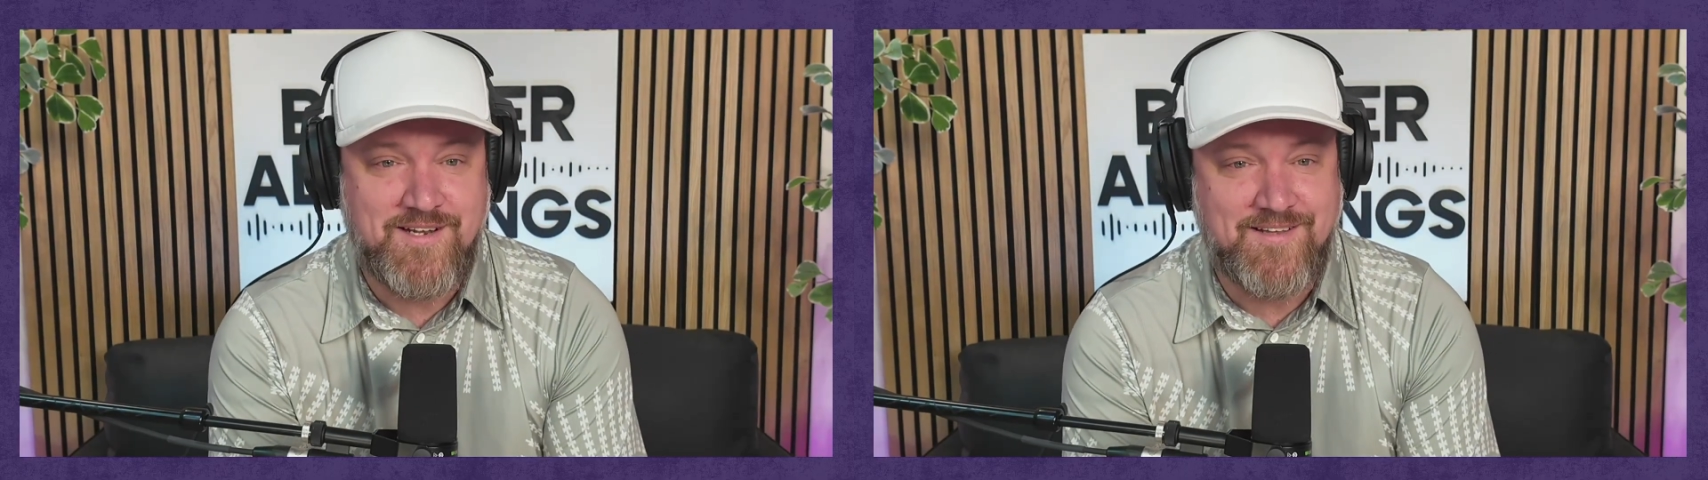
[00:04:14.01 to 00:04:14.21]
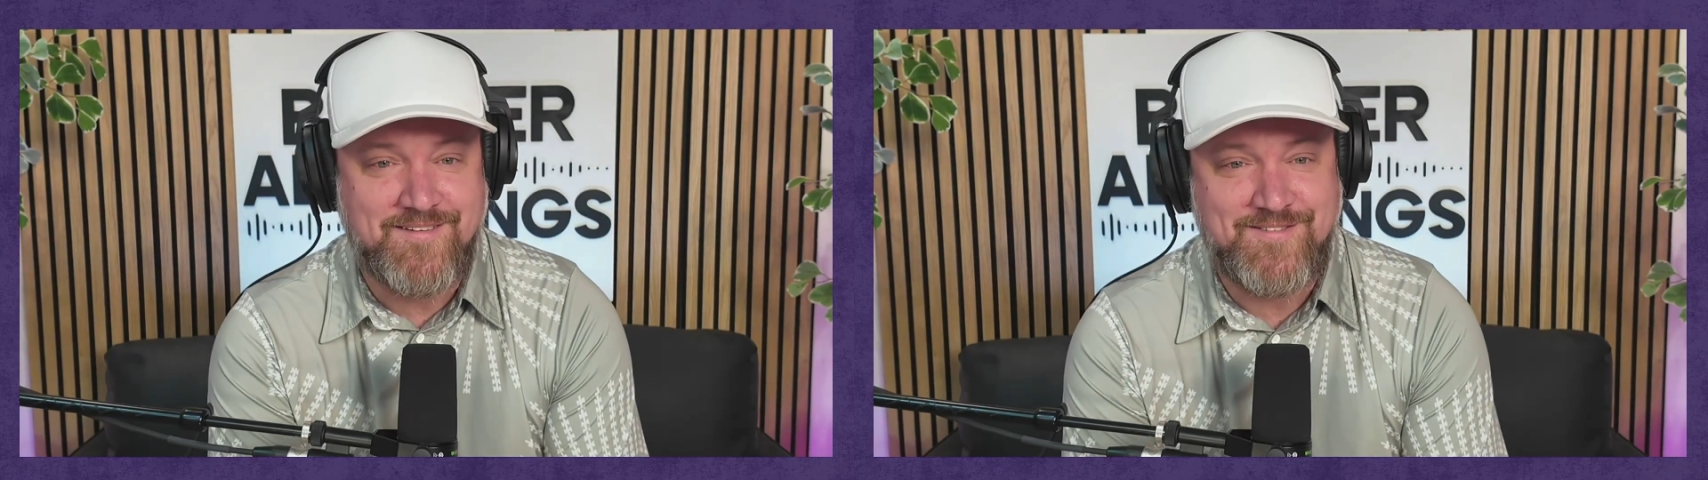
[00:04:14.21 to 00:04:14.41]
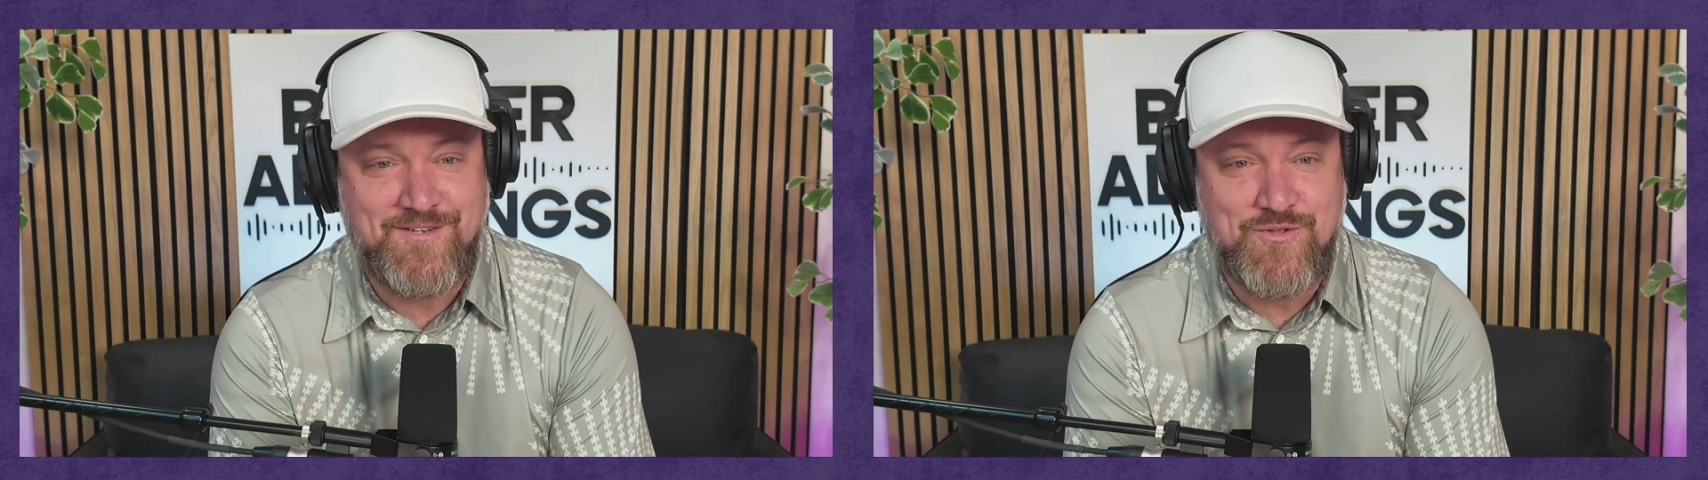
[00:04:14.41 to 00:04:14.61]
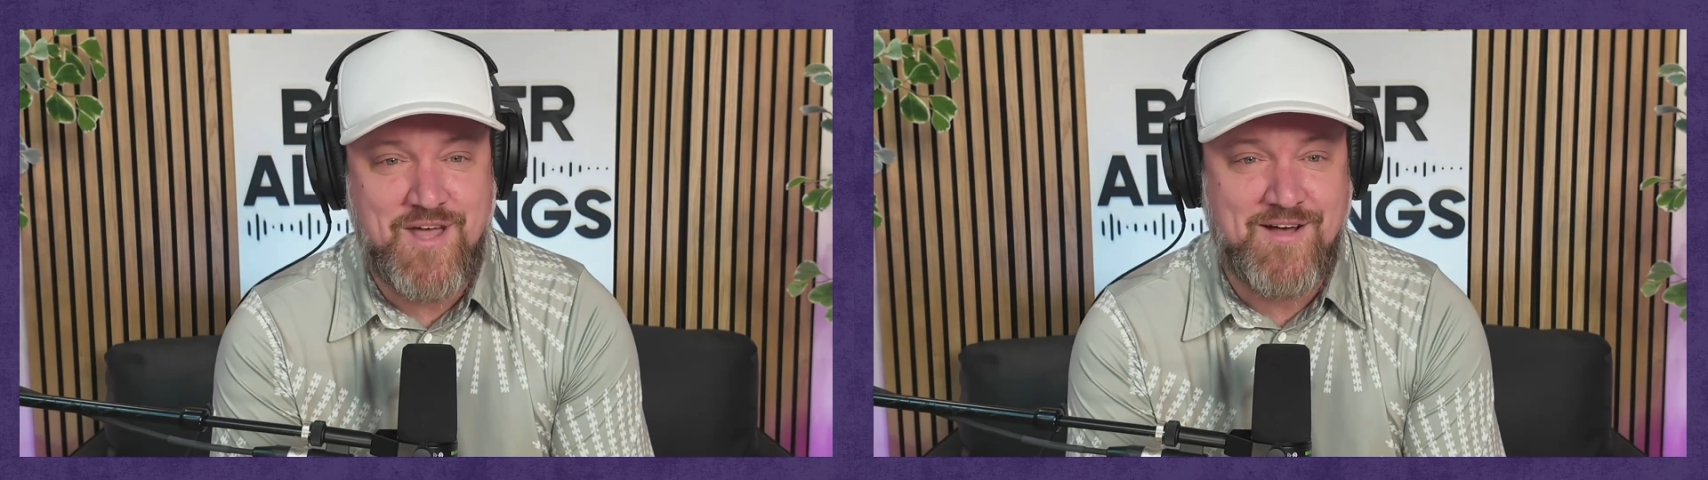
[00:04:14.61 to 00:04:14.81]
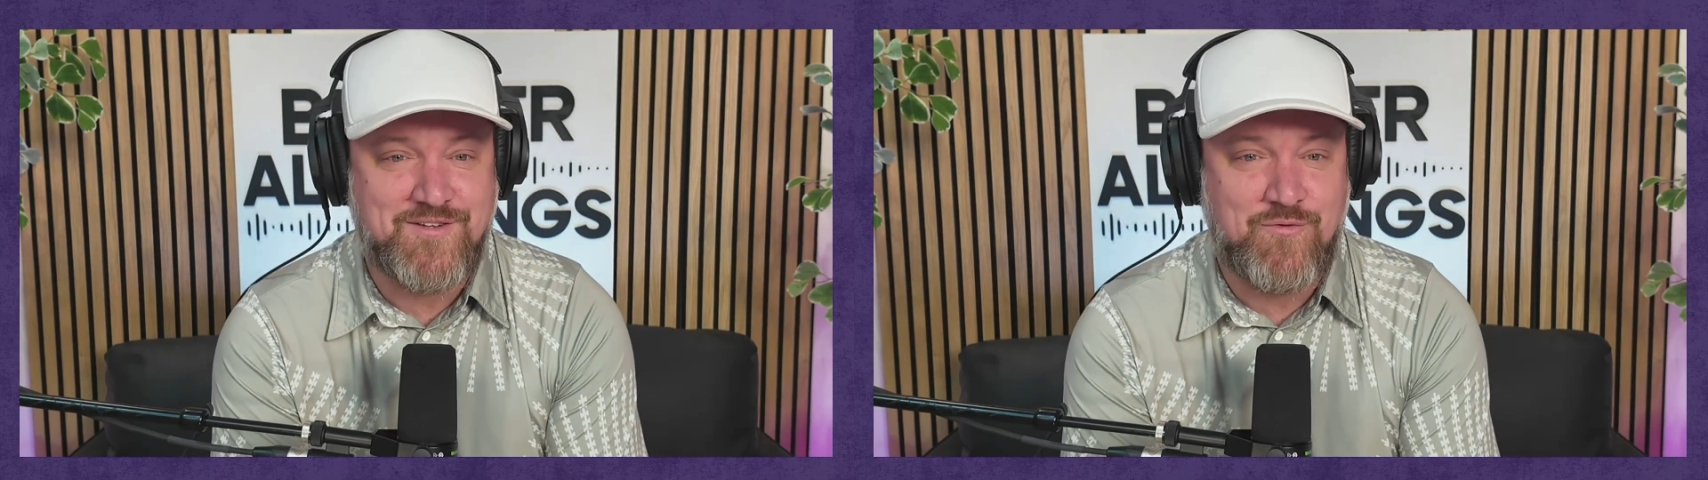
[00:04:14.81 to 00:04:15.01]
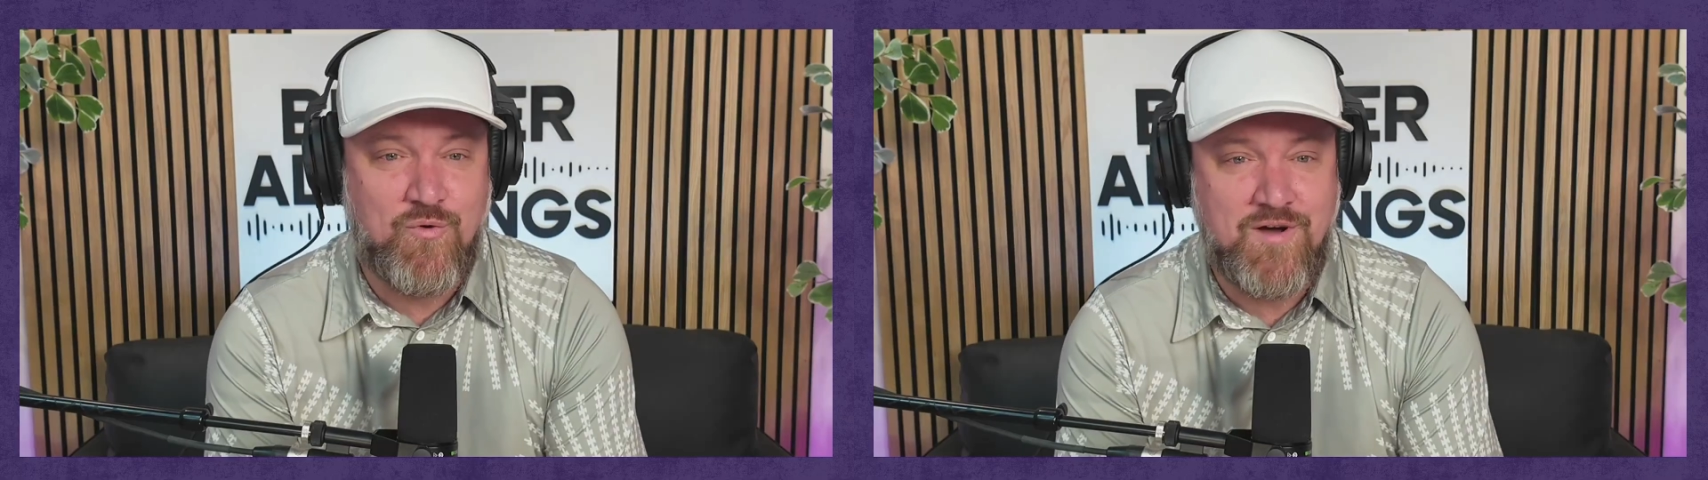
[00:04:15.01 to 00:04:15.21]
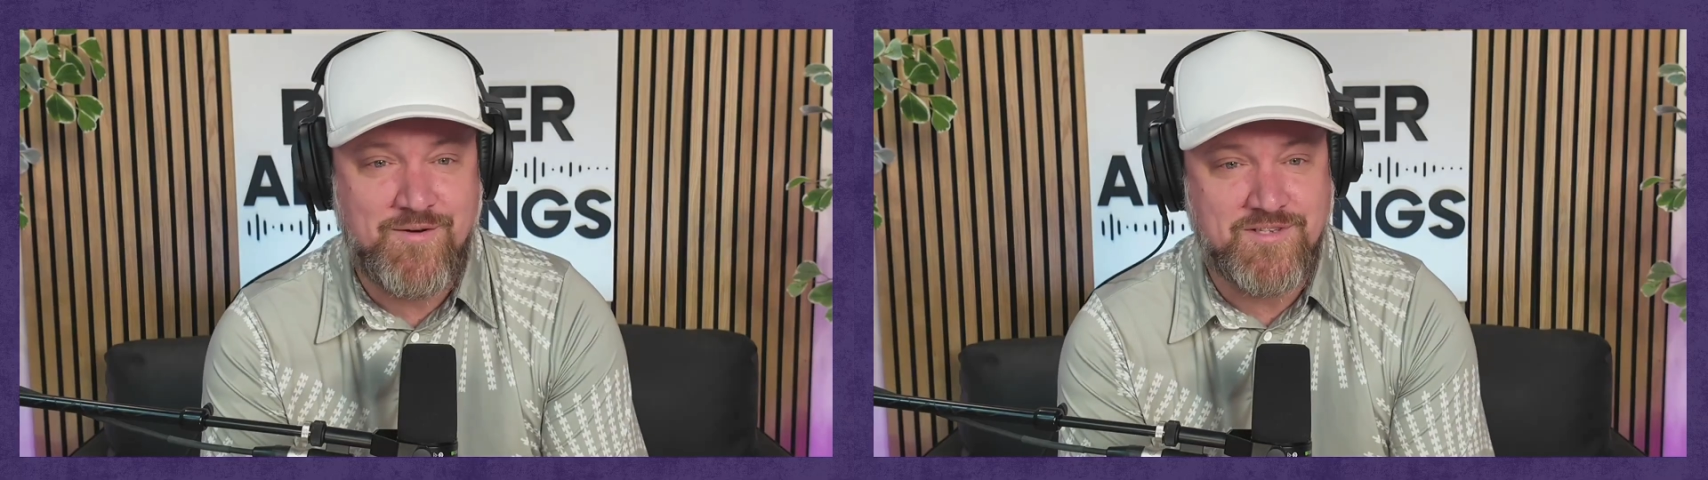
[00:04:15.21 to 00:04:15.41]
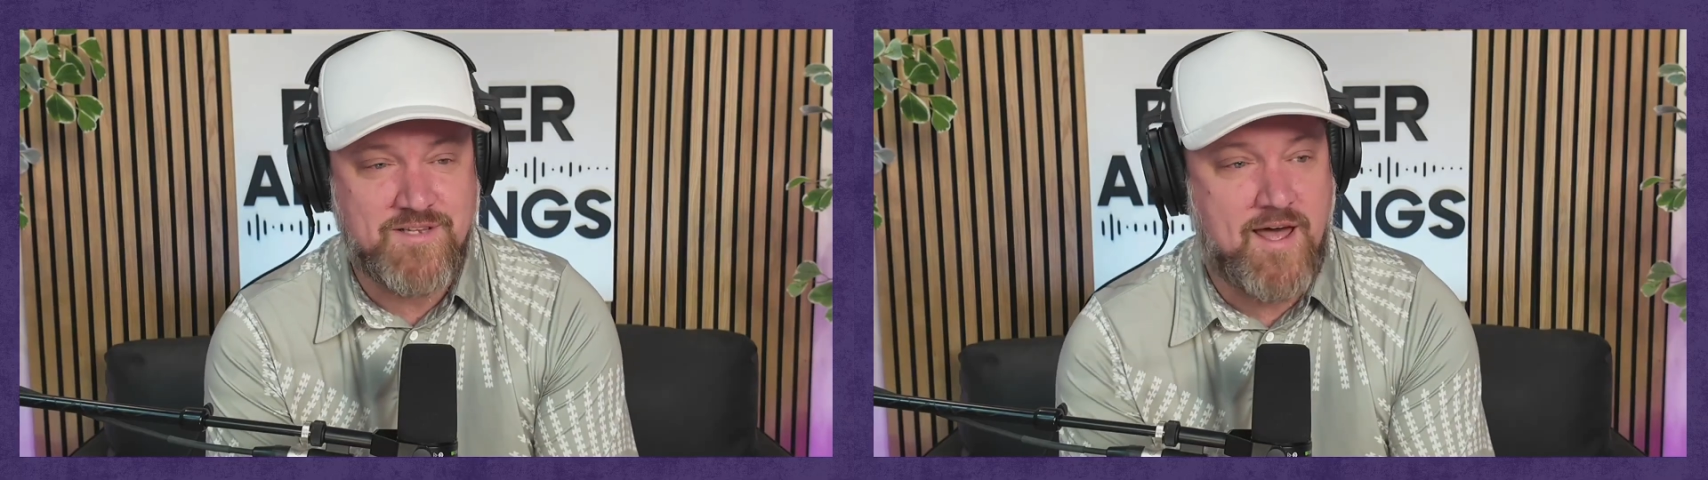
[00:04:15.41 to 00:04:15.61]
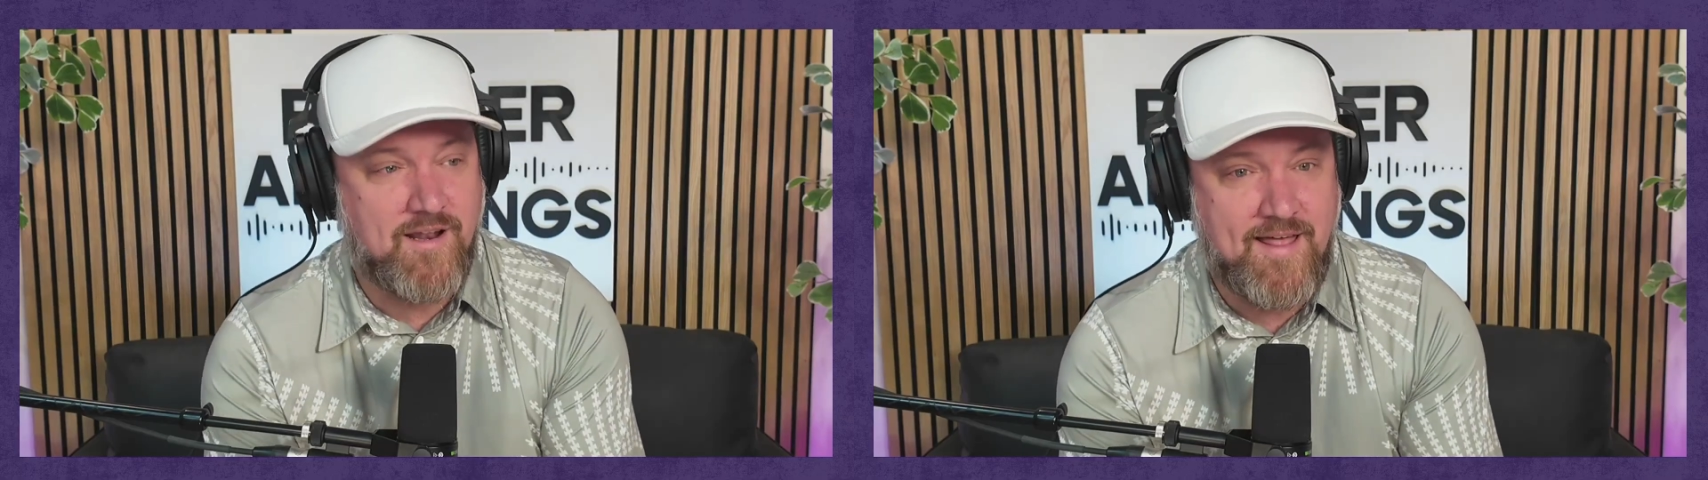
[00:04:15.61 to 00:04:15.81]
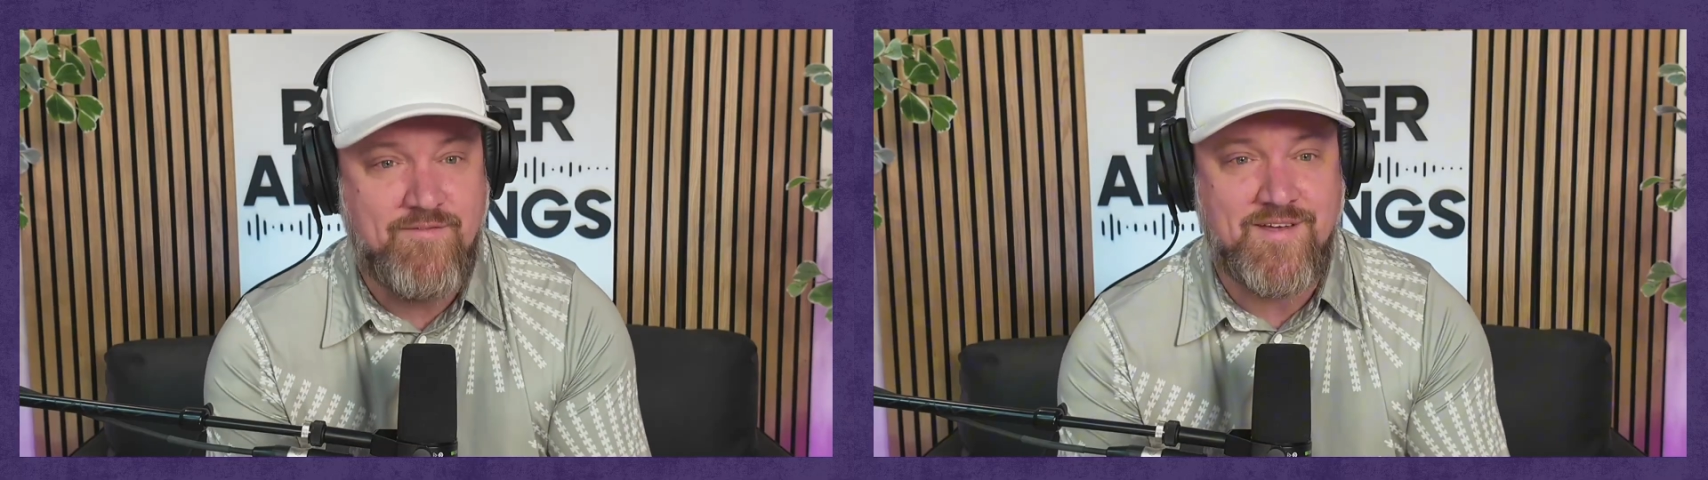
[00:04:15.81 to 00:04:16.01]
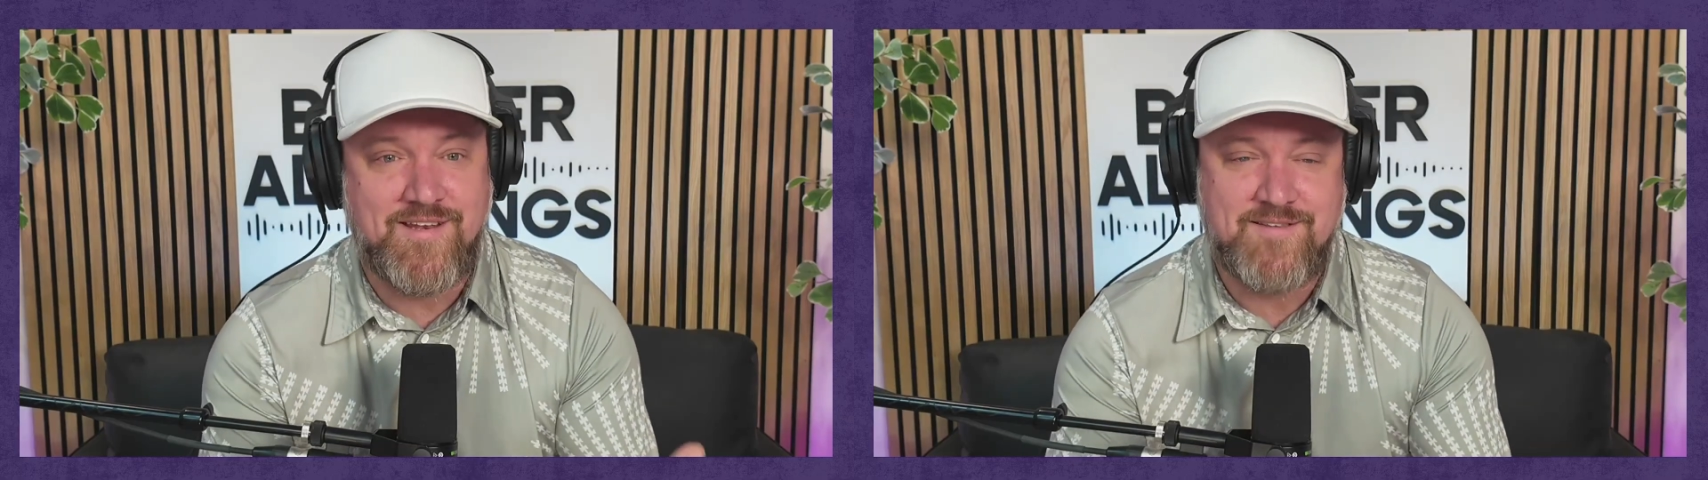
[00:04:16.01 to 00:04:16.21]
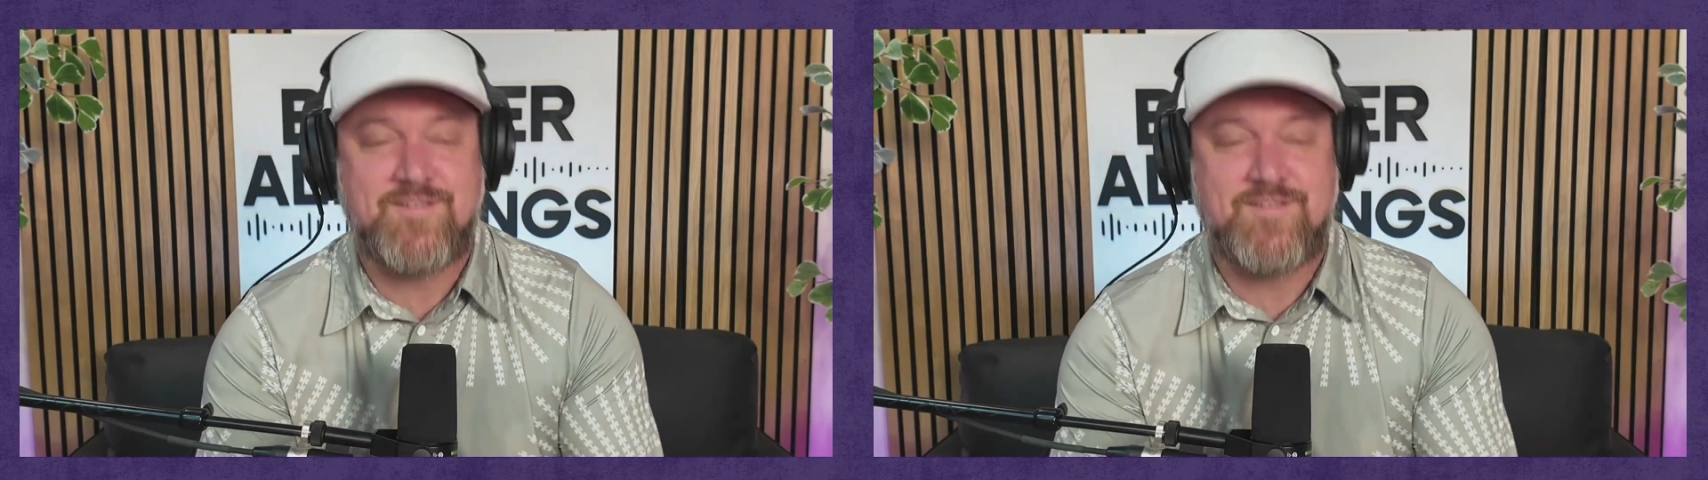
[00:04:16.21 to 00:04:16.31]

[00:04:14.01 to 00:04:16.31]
and 2001 was 9/11.